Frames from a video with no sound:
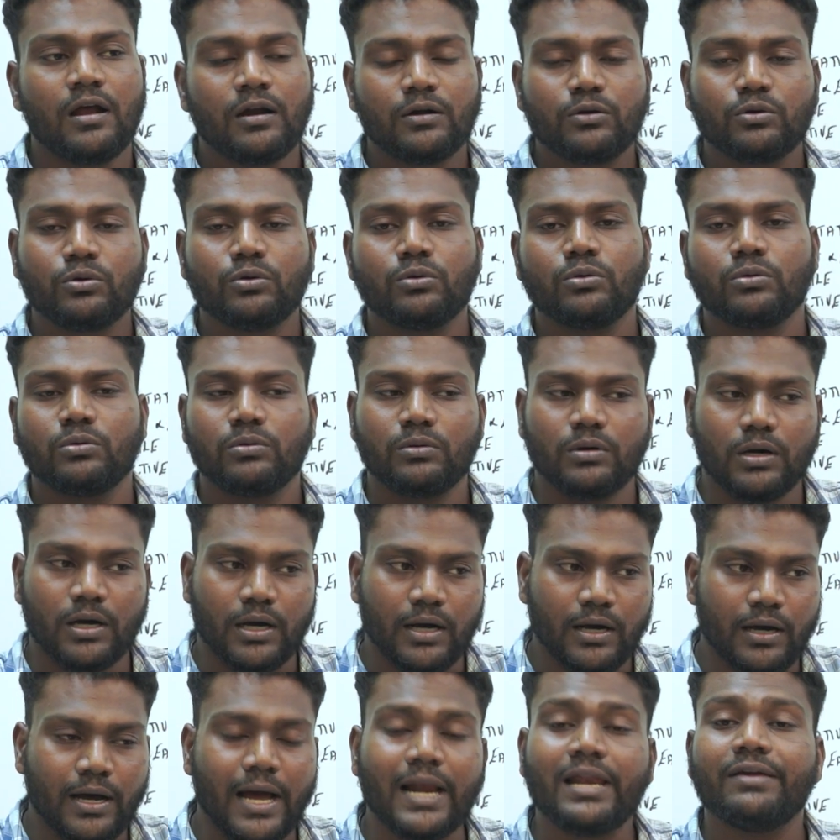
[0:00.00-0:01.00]
to
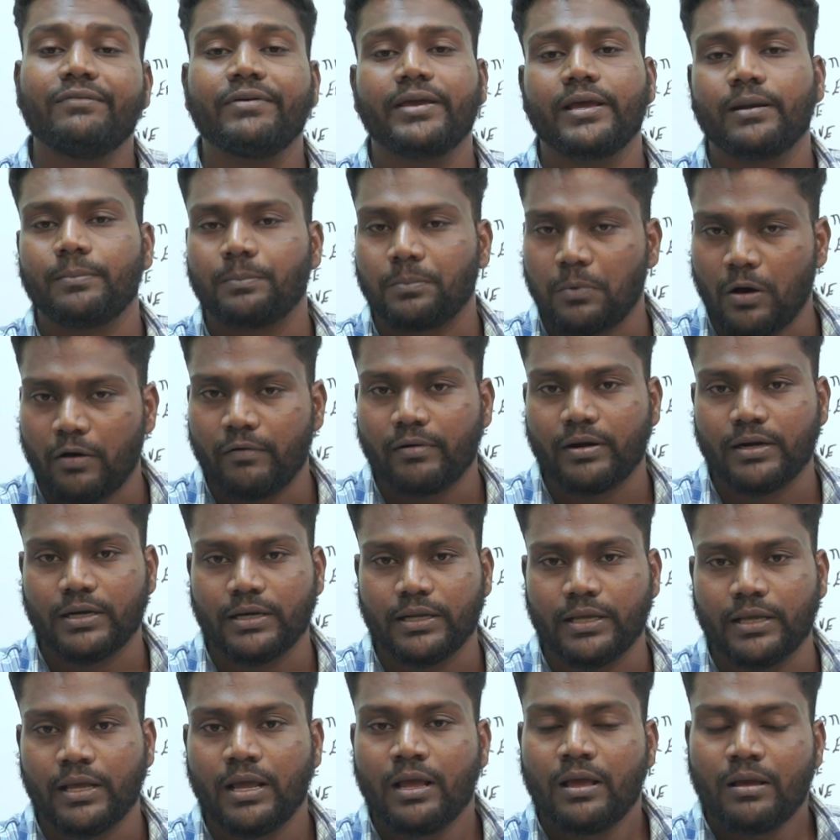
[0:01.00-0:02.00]
alleviate
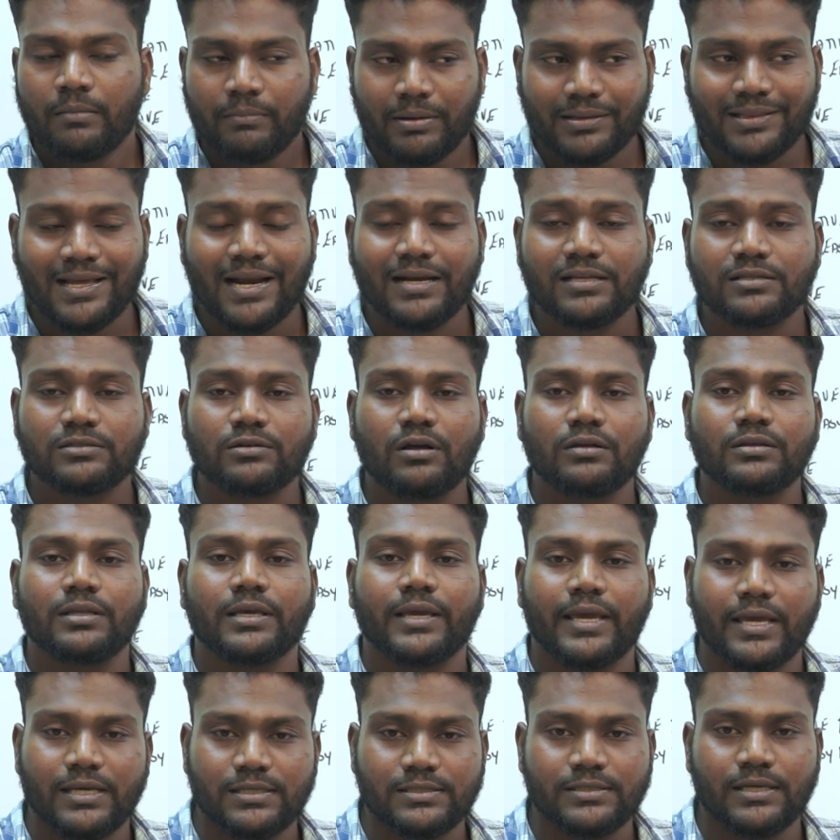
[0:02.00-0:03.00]
poverty. But that is not the
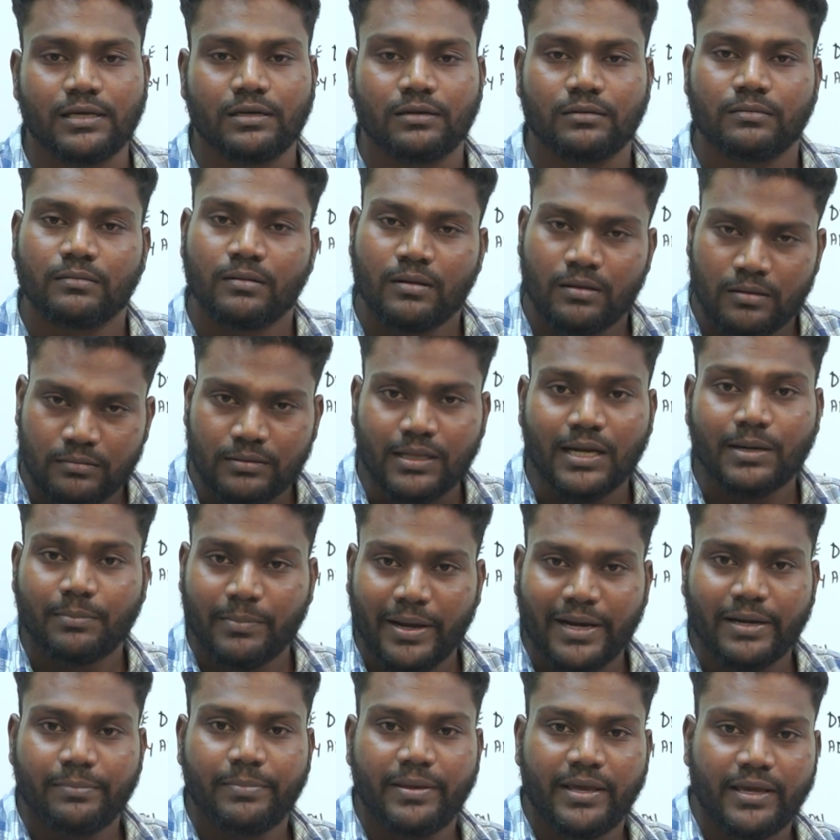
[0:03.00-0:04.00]
case here. That
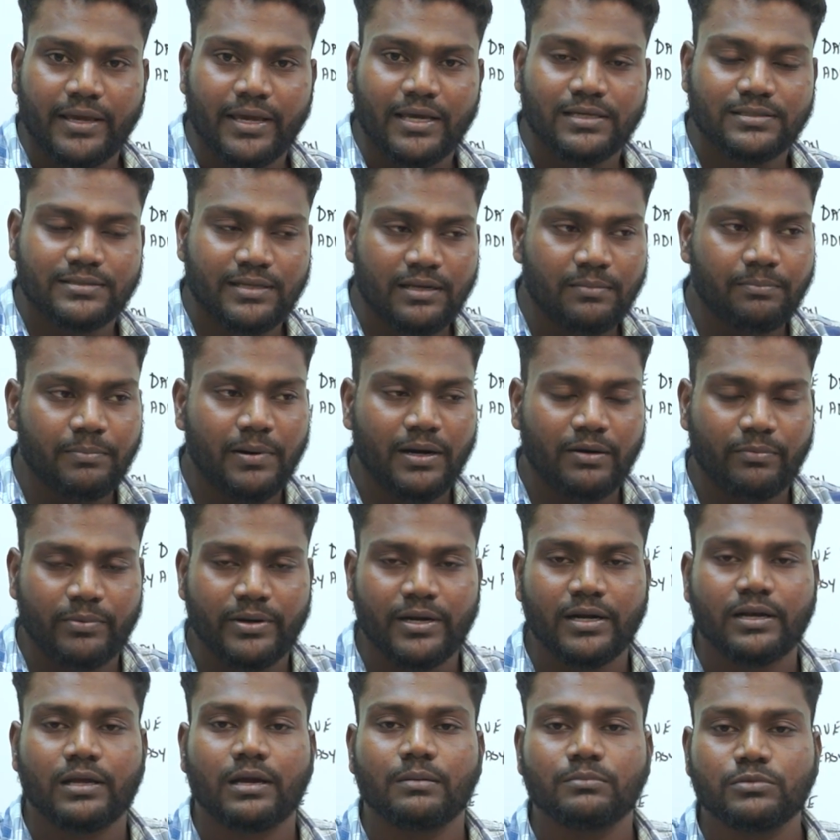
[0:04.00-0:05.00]
might be a case that, but
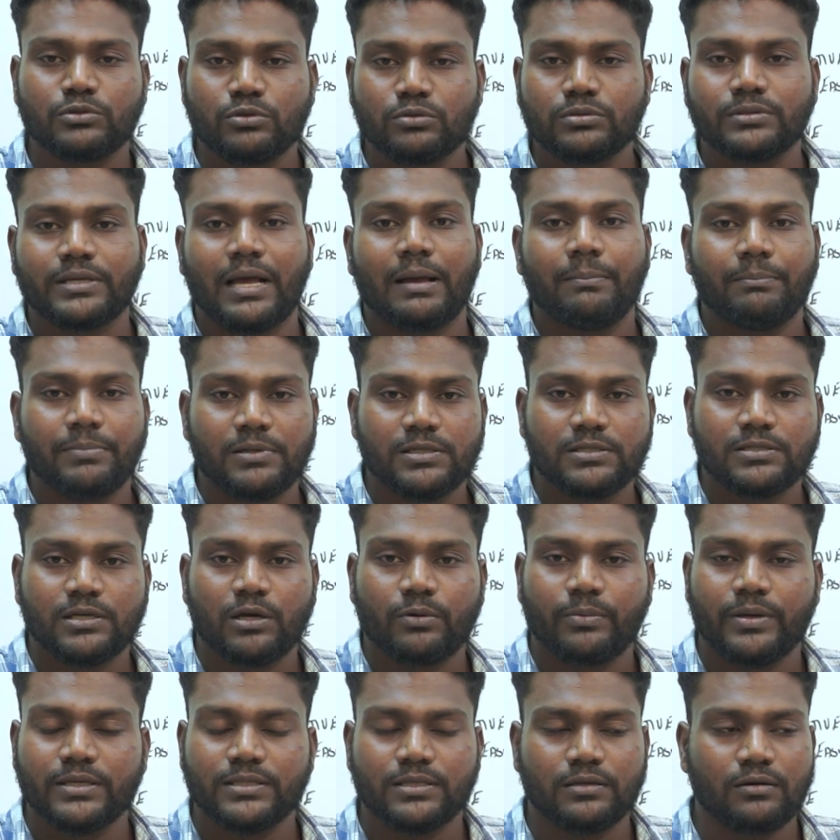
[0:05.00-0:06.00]
when it comes to sample
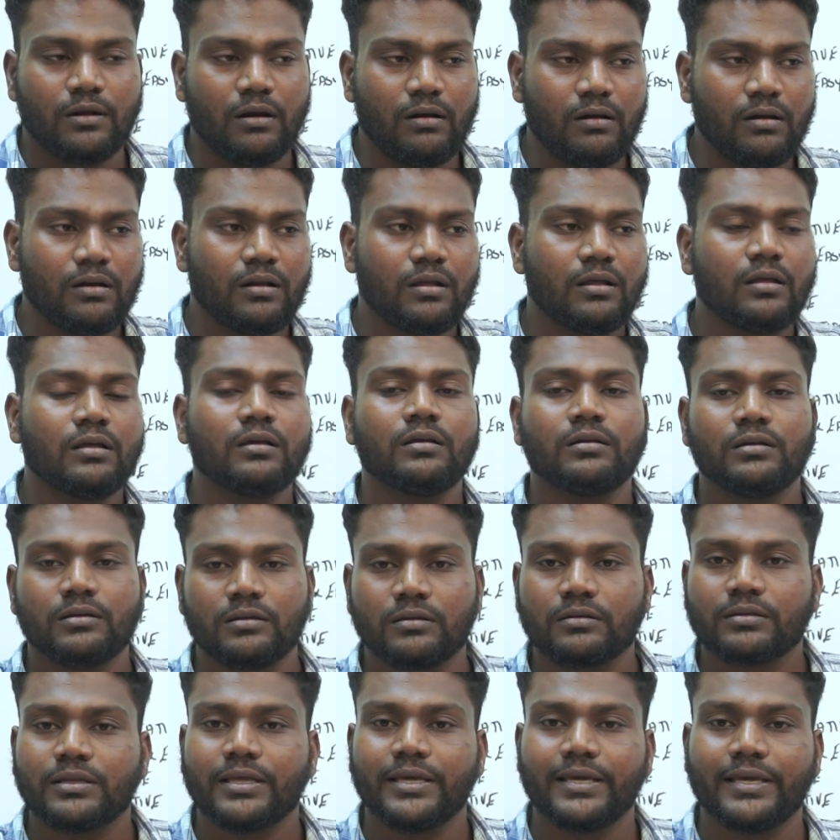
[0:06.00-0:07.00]
surveys and all,
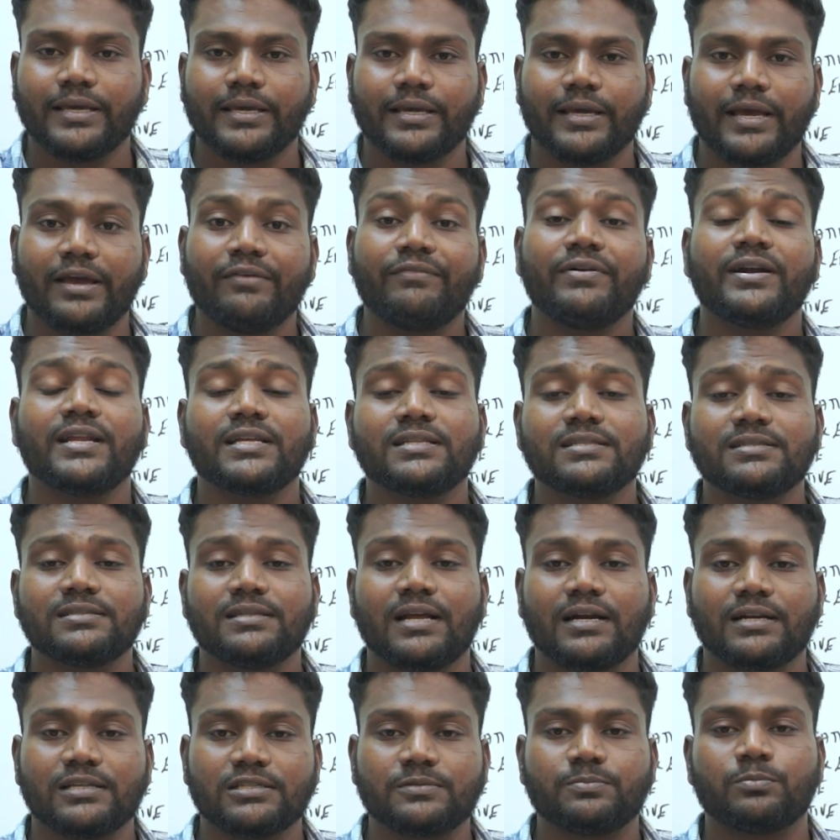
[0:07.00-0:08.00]
the evidence
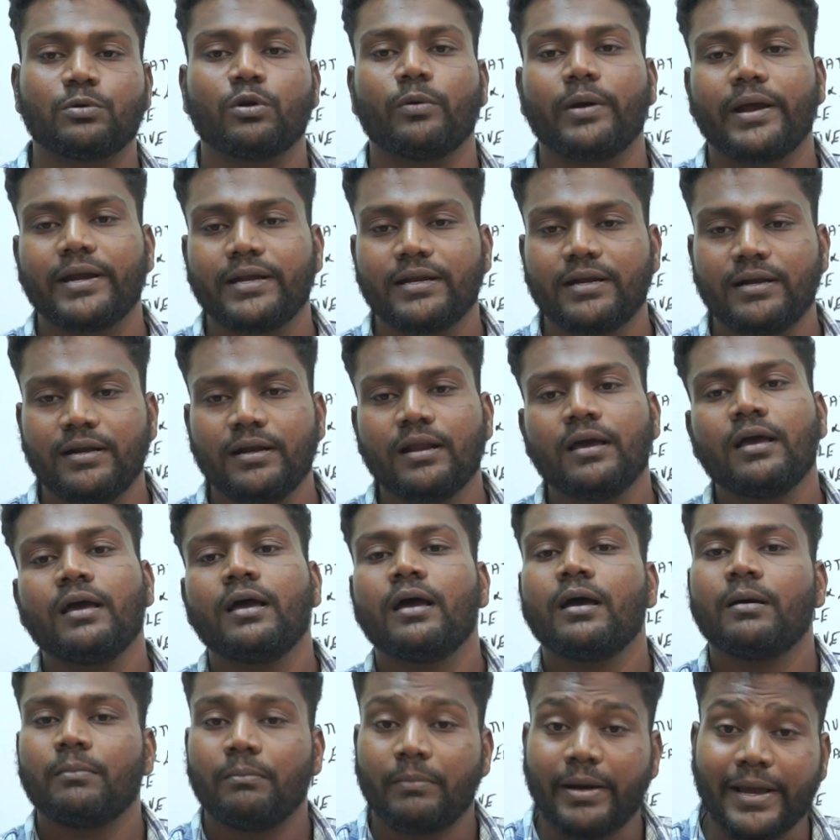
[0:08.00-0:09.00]
that is provided
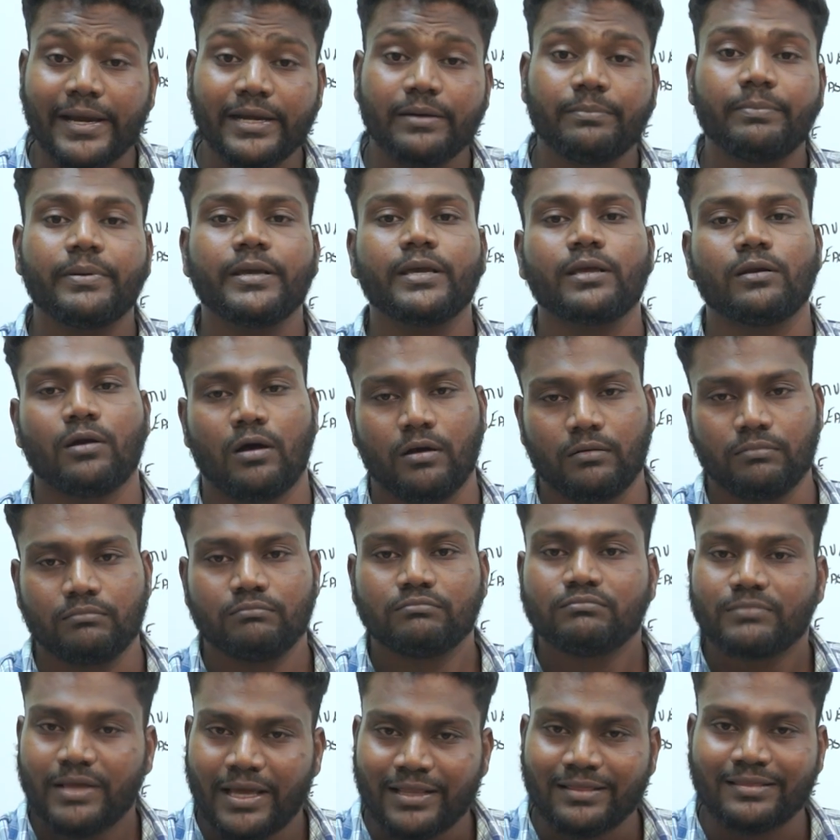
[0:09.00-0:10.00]
might be
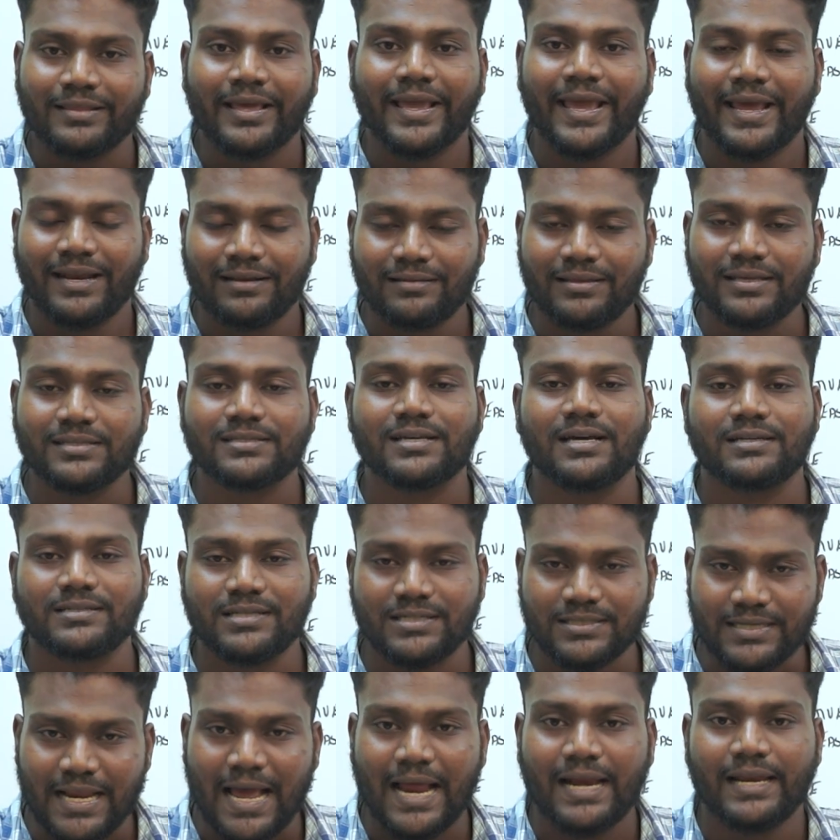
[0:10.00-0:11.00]
wrong. And again, these are
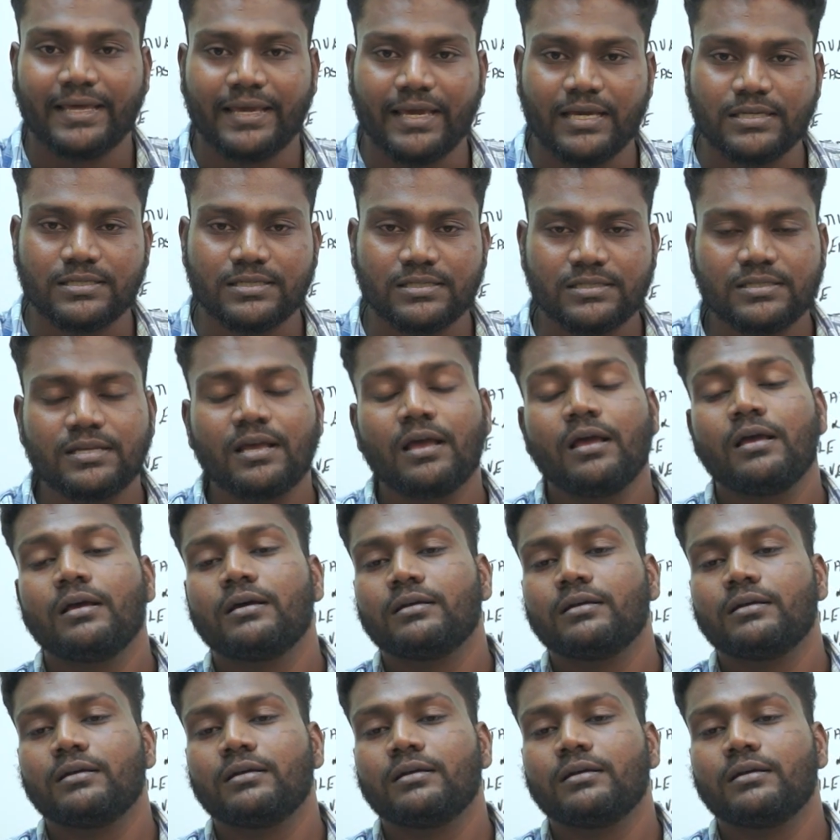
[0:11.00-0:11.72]
just allegations.